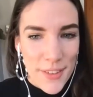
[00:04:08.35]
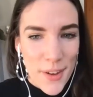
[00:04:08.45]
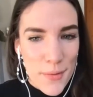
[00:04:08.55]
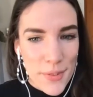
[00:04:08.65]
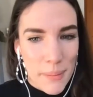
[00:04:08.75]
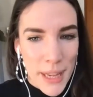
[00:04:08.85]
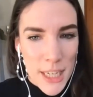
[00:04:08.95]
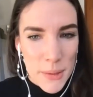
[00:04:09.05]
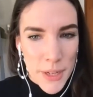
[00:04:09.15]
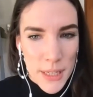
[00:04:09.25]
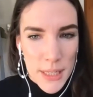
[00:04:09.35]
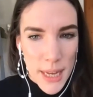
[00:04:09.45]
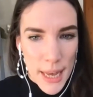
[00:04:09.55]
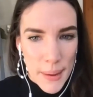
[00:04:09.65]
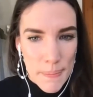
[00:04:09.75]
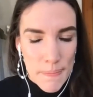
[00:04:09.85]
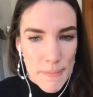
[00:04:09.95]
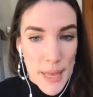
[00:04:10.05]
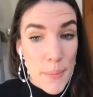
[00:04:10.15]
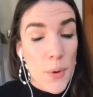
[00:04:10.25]
Conflict management, um,
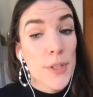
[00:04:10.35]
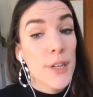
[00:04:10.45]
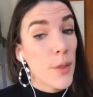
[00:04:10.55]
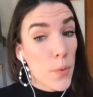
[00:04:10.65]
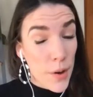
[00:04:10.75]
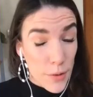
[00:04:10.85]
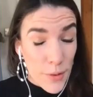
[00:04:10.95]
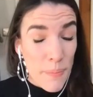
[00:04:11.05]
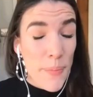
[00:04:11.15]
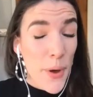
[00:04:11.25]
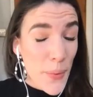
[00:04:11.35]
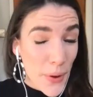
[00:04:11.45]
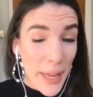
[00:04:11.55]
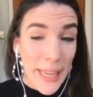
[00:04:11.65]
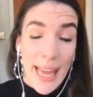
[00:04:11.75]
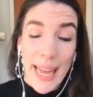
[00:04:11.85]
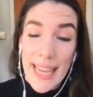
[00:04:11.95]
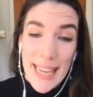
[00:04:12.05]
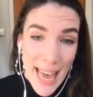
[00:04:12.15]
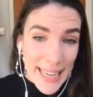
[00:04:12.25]
important in the world of remote working.
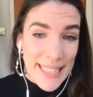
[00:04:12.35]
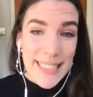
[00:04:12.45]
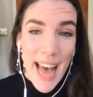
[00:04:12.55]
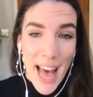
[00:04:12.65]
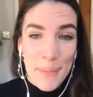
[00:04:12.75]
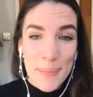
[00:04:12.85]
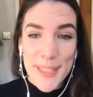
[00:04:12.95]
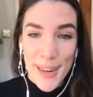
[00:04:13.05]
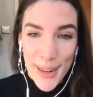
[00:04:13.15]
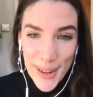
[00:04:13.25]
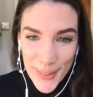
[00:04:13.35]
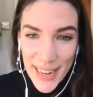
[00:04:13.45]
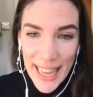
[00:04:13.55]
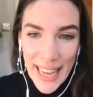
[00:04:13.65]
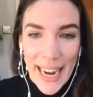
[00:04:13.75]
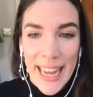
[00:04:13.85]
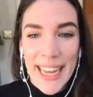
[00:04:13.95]
Yes, absolutely.